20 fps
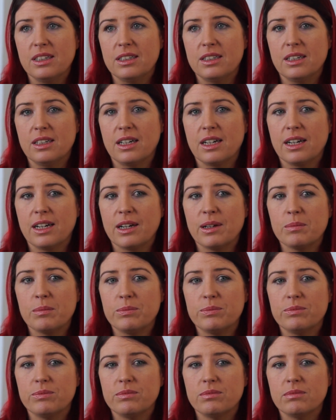
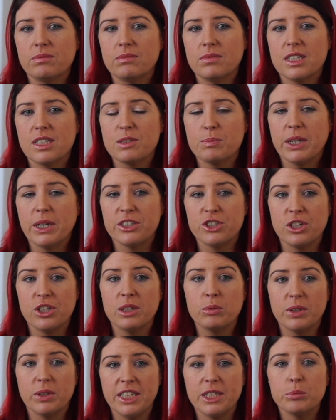
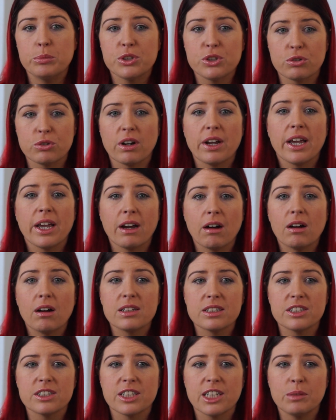especially when he was crying
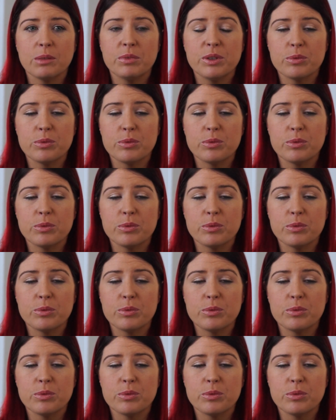all the time.